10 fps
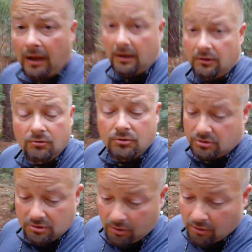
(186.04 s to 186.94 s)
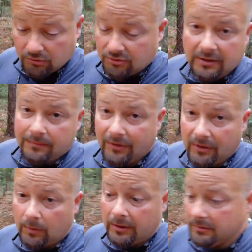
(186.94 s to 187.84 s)
and you just couldn't see them
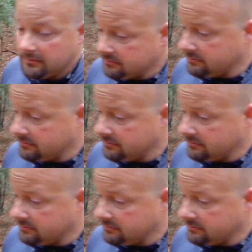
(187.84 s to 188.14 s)
very well.